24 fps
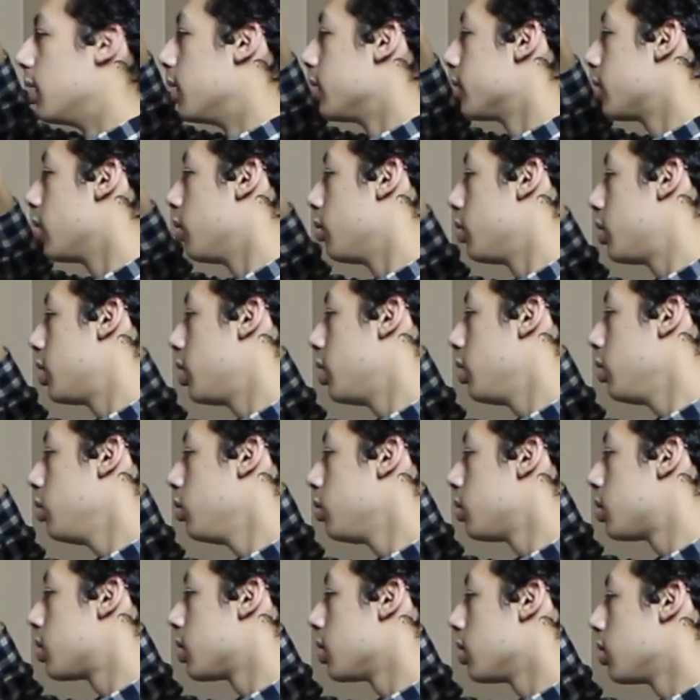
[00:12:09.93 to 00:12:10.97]
So
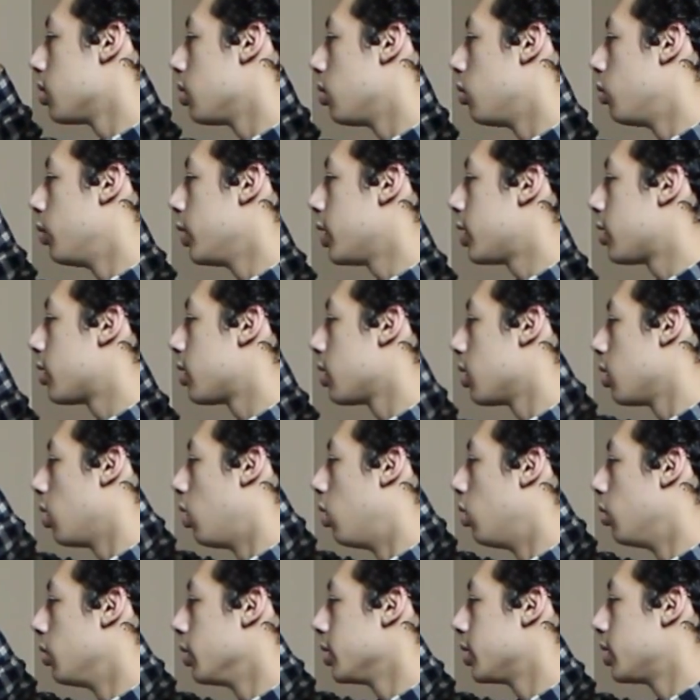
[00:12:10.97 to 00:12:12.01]
choose which
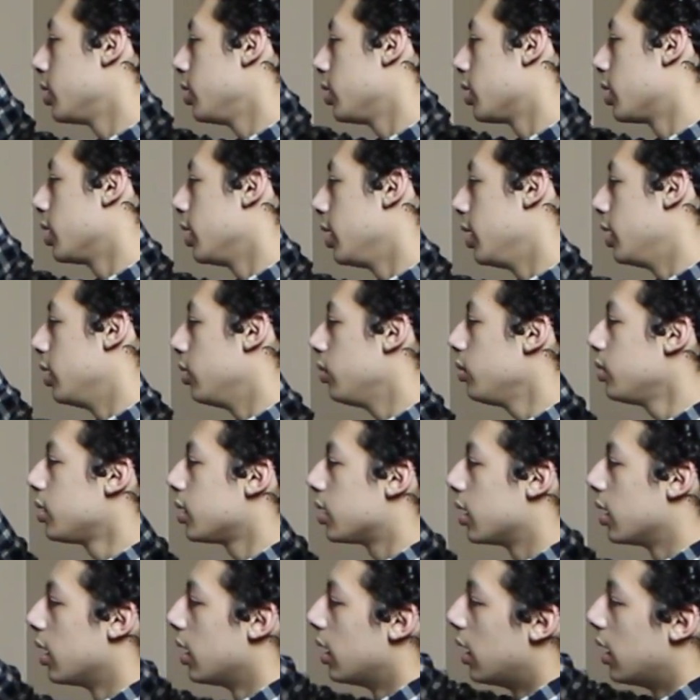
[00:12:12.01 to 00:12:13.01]
holes you're going to use.